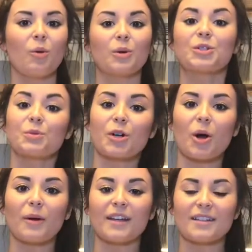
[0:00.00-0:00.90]
which will
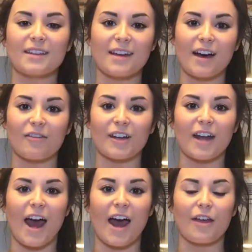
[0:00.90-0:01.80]
go into the oven
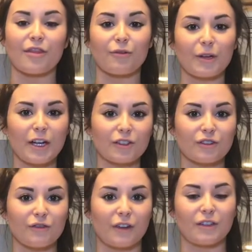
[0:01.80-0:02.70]
at
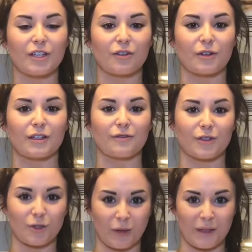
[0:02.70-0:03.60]
350 degrees for
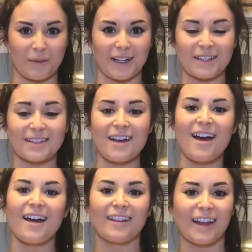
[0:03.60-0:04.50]
20 minutes.
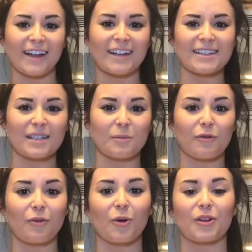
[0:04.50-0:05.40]
Like I said
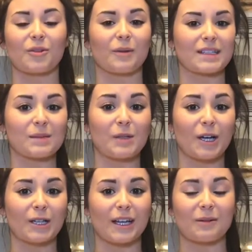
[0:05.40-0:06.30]
before, the recipe
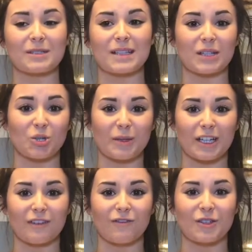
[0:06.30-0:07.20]
online was a little bit
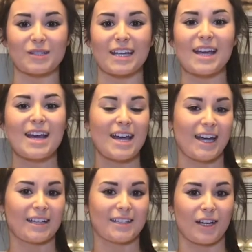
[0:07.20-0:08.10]
confusing.
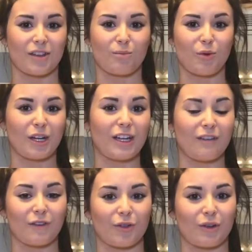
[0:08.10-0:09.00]
It said
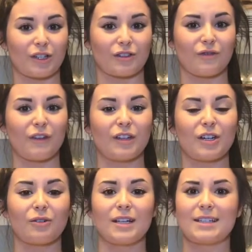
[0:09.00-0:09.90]
preheat for 350
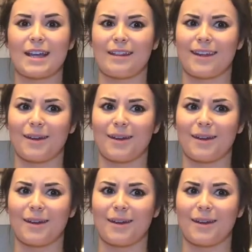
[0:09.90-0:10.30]
degrees and